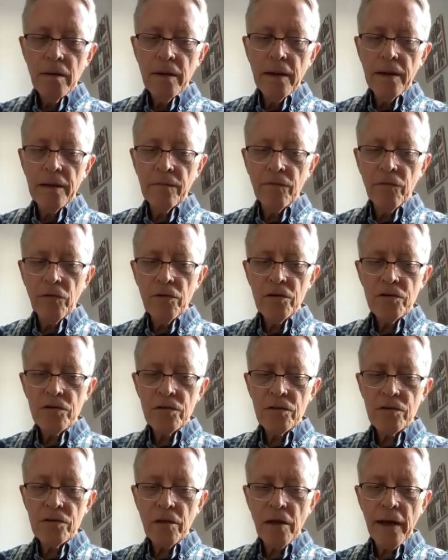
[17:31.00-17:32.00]
in
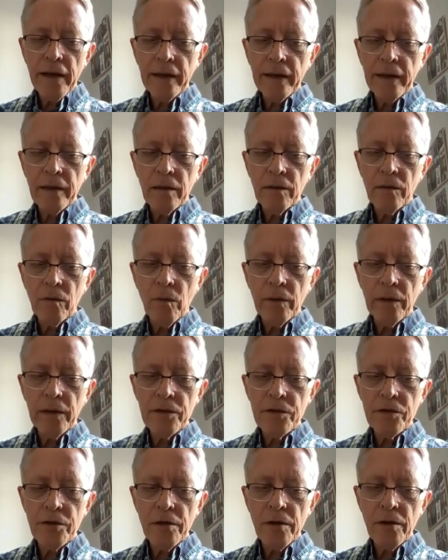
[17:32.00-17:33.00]
verses like the one
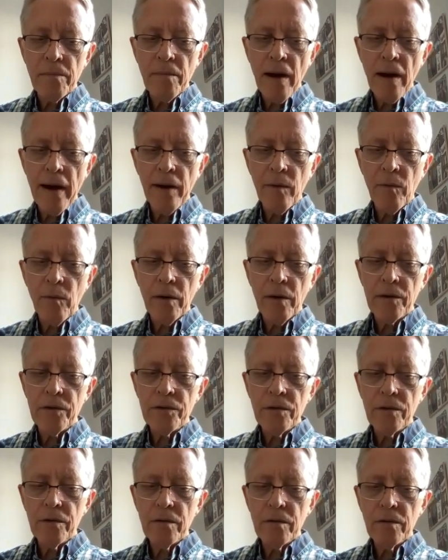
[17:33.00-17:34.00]
in Jeremiah, where
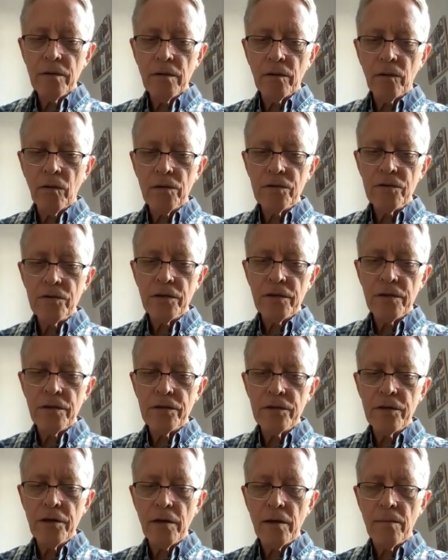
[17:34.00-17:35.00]
the Lord said to
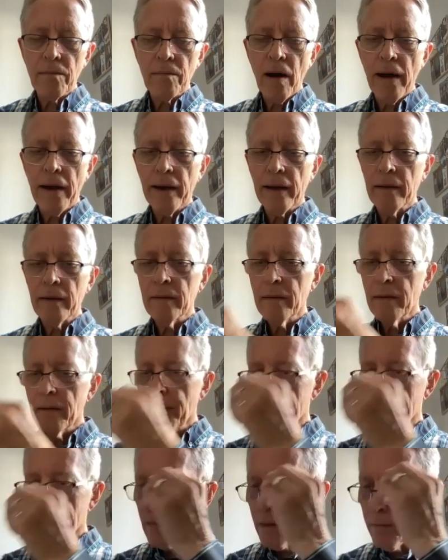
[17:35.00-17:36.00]
Jeremiah,
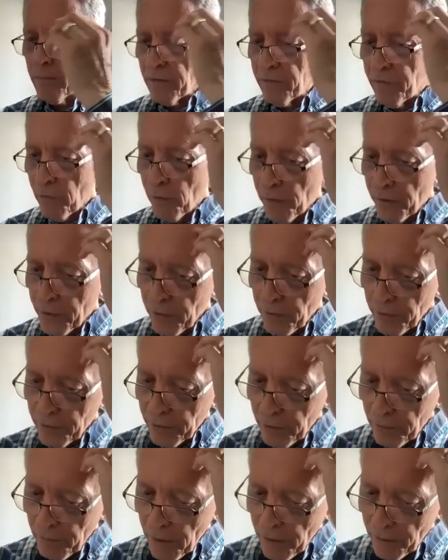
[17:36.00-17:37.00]
before you were in
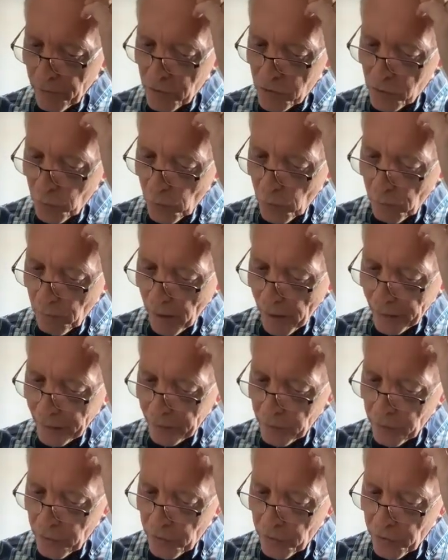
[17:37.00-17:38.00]
your mother's womb, I
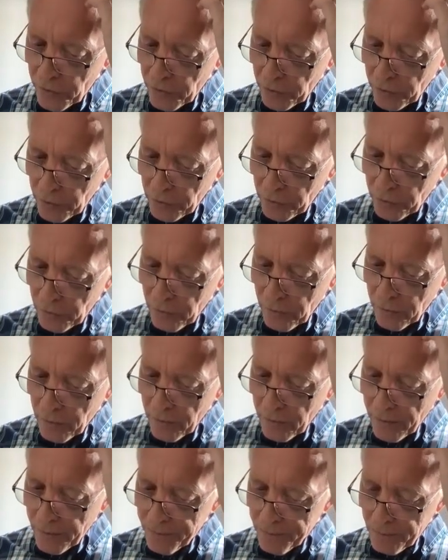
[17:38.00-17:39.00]
knew you.
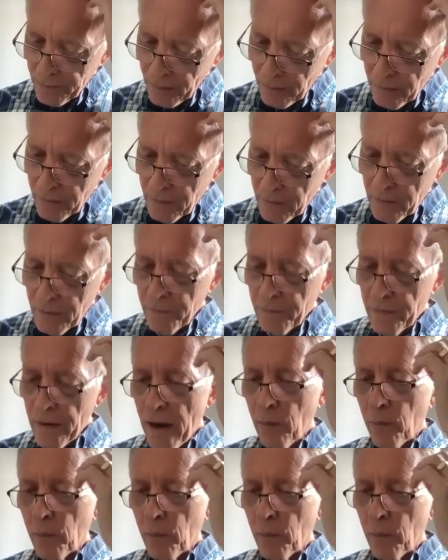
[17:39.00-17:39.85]
That